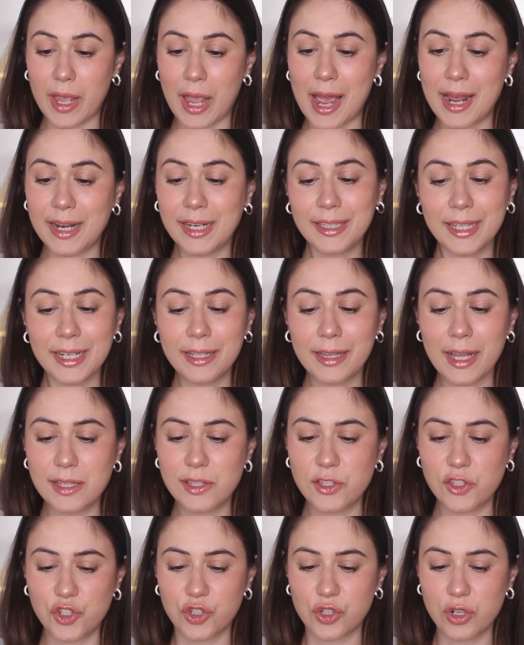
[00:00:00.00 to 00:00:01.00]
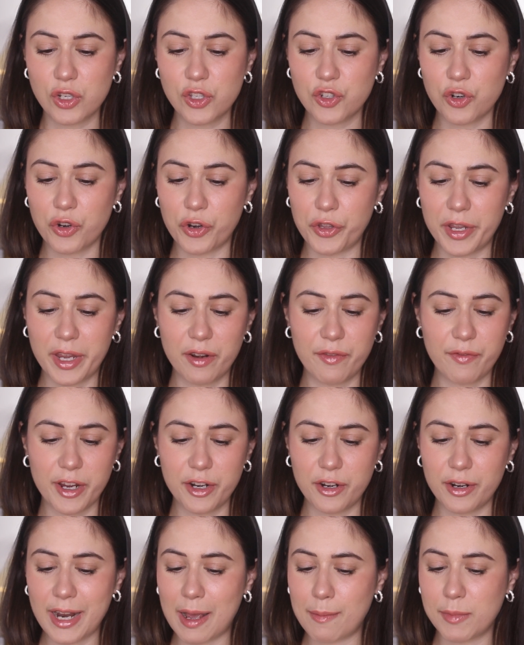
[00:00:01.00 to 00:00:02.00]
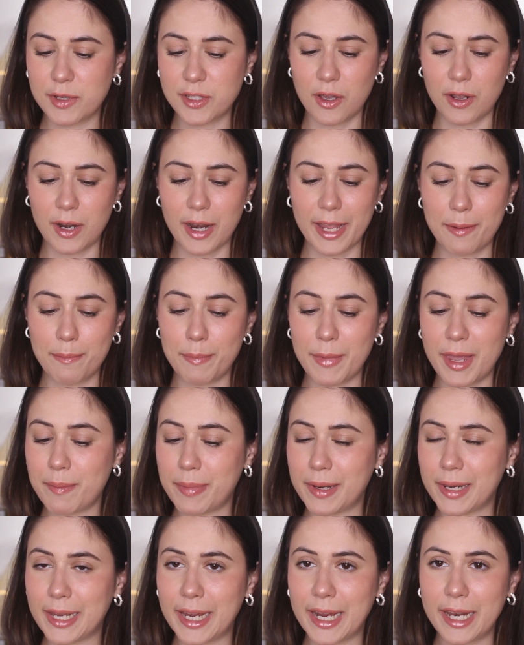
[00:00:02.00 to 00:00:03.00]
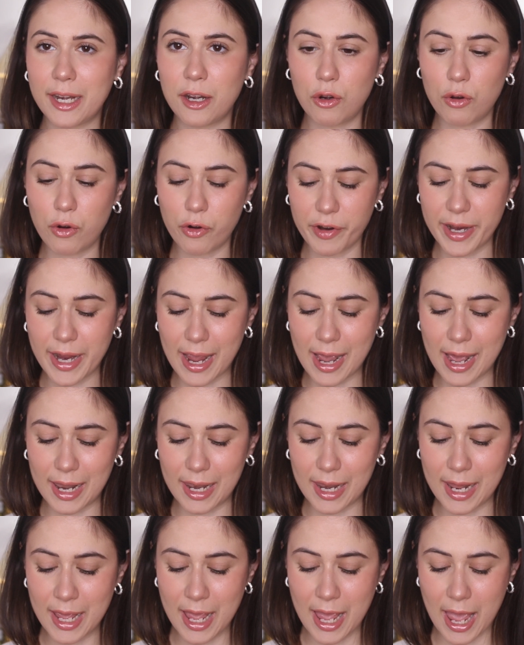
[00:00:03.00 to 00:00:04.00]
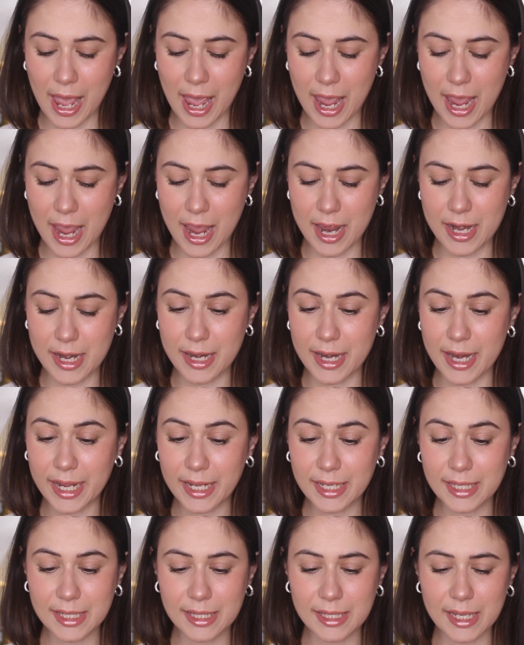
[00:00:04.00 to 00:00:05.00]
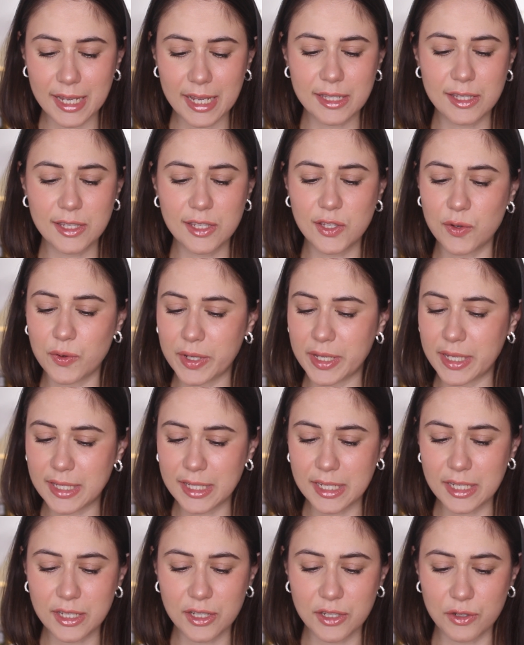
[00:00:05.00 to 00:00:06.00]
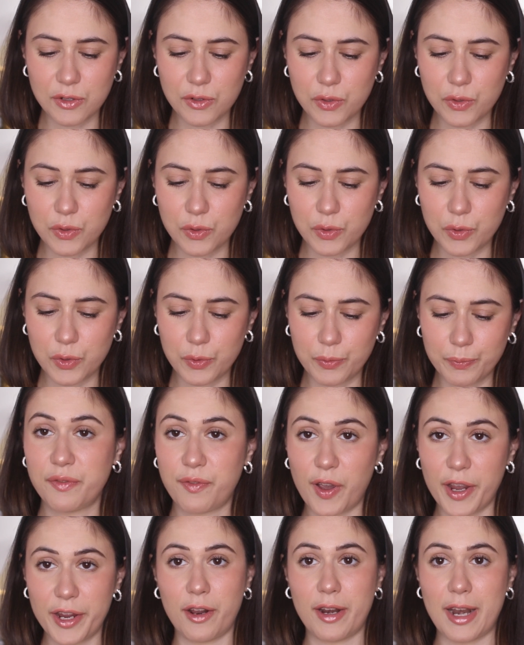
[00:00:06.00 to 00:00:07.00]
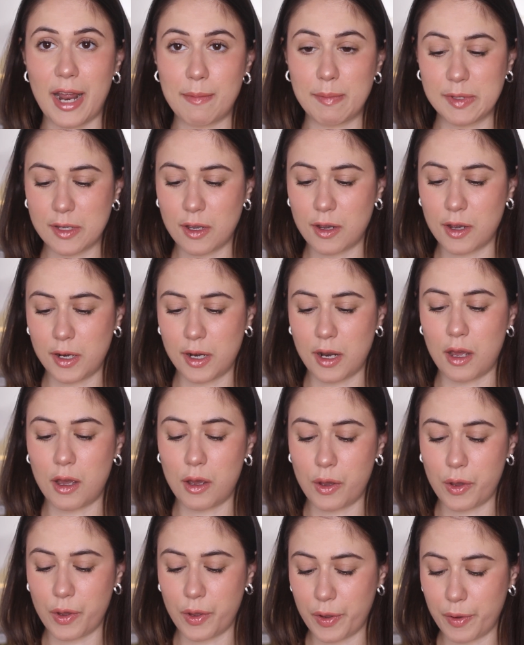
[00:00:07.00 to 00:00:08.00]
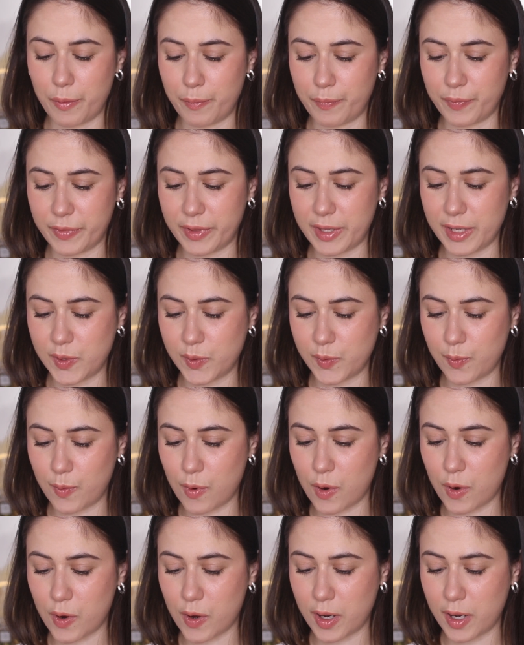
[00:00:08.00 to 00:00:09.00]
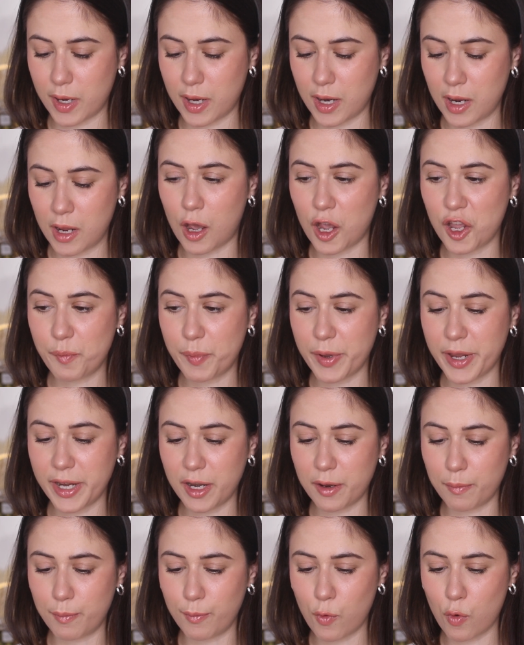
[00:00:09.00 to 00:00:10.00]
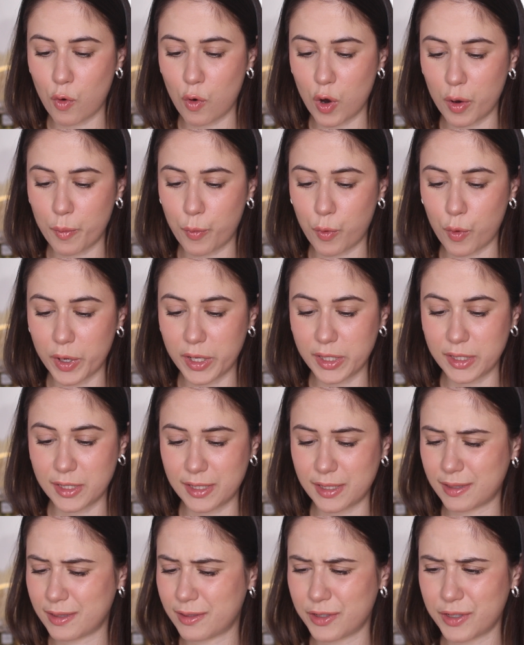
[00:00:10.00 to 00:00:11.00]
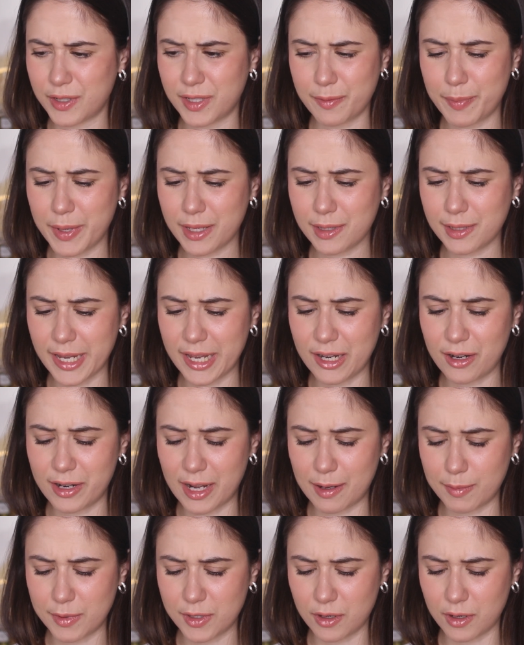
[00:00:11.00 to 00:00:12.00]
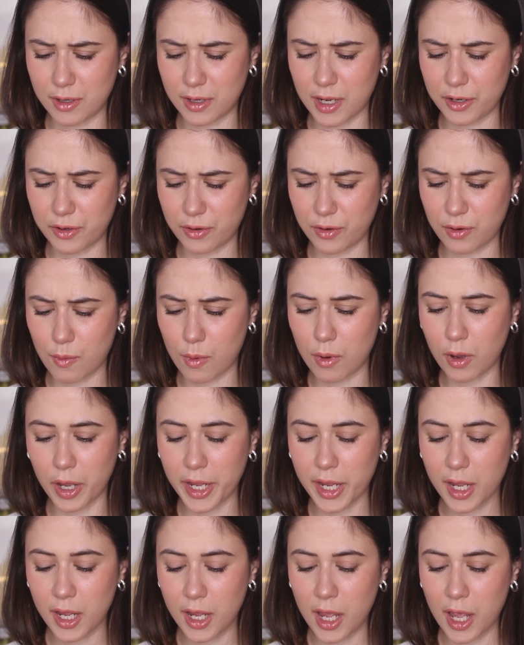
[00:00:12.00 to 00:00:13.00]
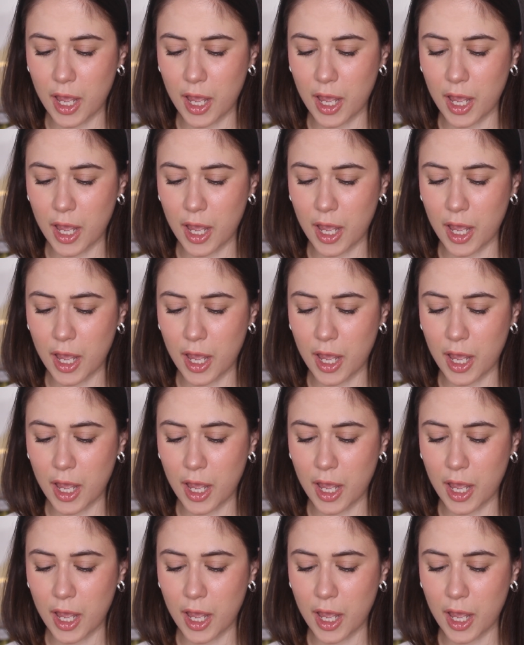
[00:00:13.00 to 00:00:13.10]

Anything that's drugstore you can find on Amazon, like Maybelline, L'Oreal, NYX, it's so easy to find on Amazon. This one, I paid it more, but there's a big sale on Amazon, I don't know why.